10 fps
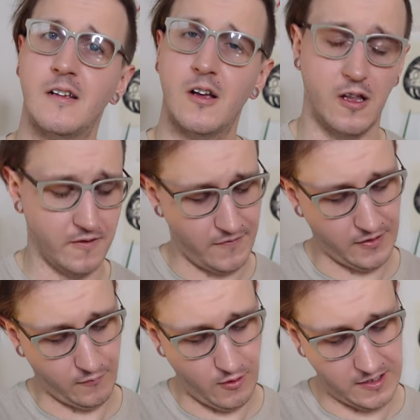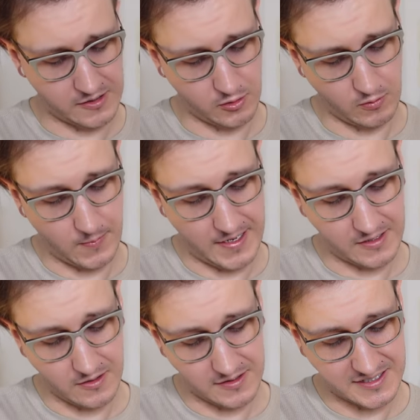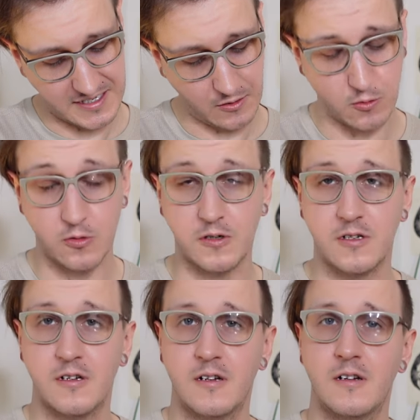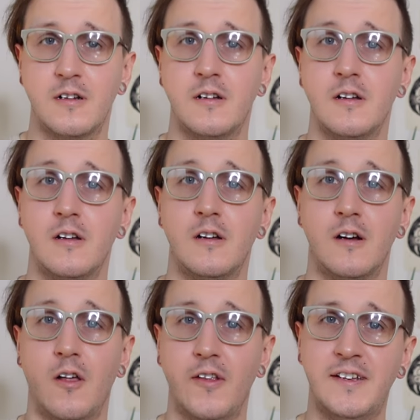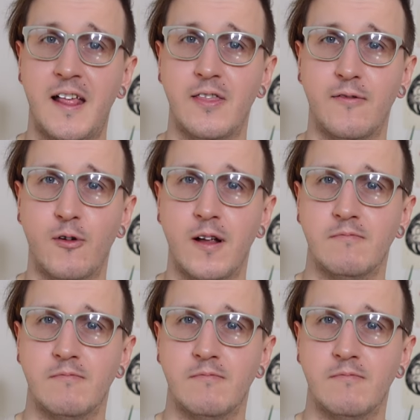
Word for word: on the fifth fret, or we're playing another C chord on the tenth fret.